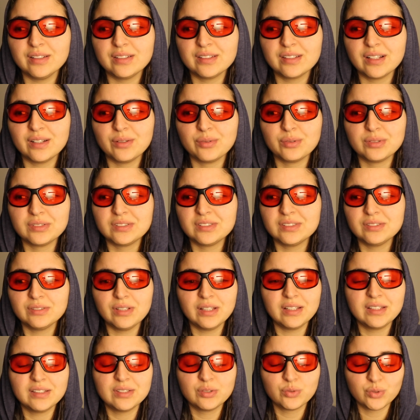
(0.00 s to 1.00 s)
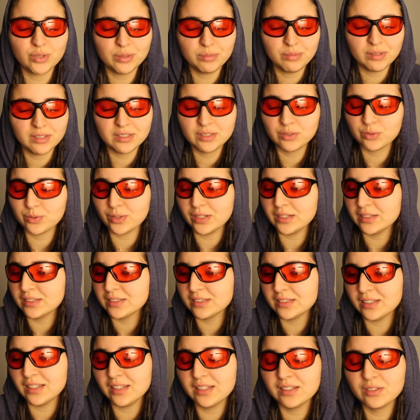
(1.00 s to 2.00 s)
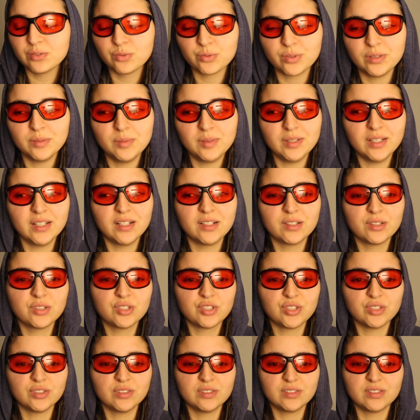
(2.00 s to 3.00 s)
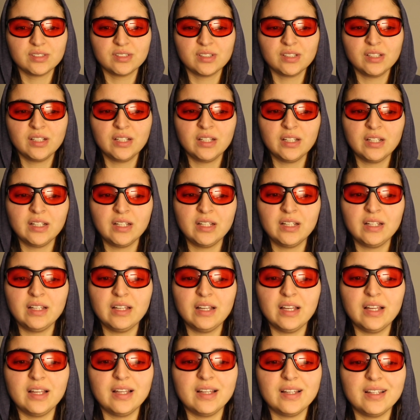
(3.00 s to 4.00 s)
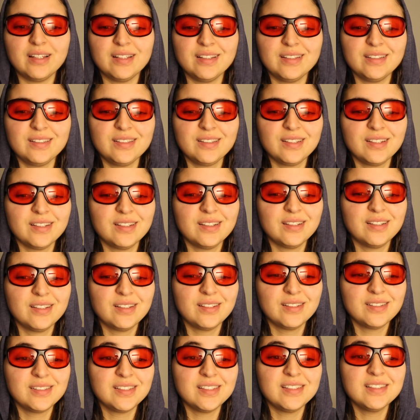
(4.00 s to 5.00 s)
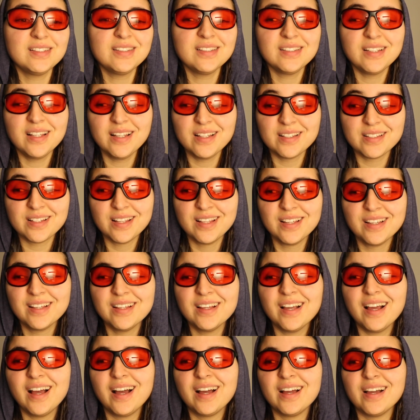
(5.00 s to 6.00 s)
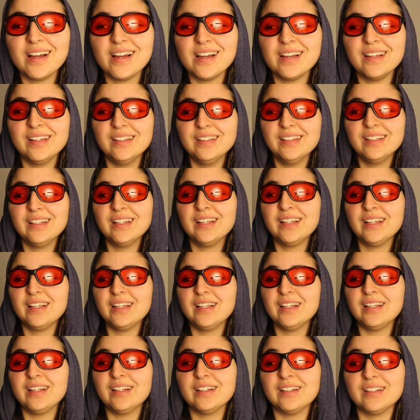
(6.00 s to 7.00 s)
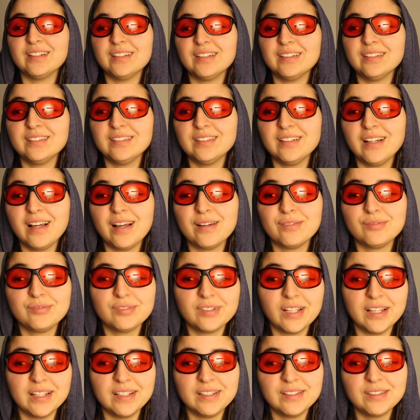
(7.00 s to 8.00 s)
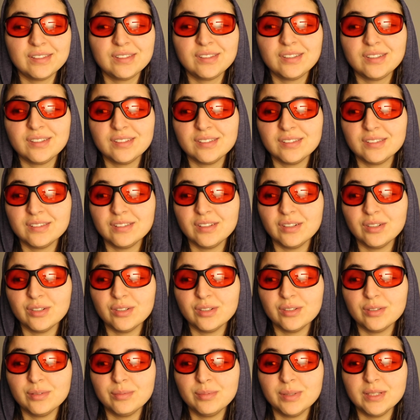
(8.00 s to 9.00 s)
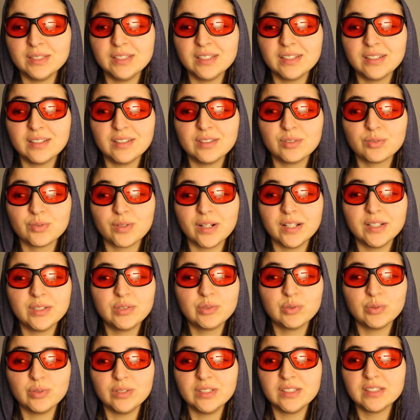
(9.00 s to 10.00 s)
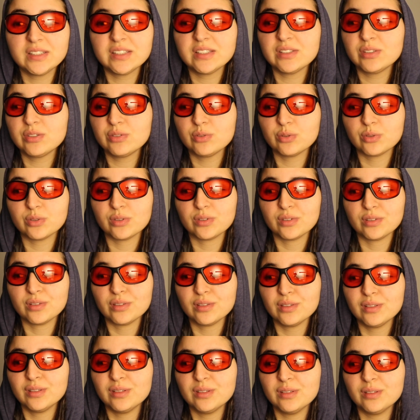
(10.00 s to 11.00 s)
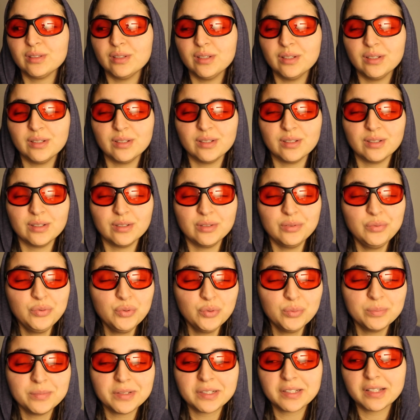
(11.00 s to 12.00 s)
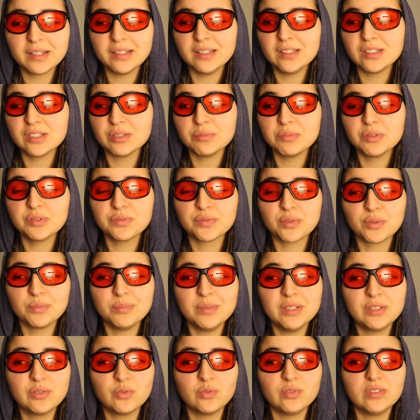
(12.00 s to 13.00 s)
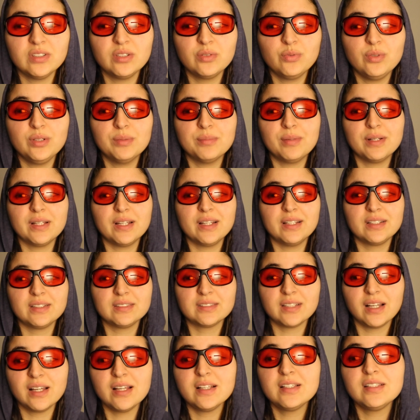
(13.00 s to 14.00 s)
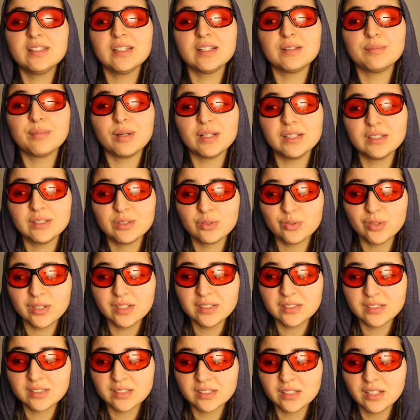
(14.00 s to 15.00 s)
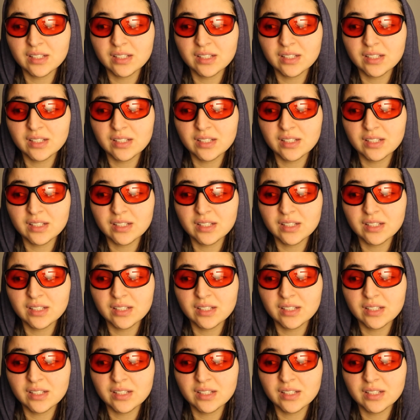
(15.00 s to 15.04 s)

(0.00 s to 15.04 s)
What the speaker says: I was extremely stressed, extremely anxious, and since then I have gained basically tried to install new mechanisms for me to deal with my anxiety and my stress,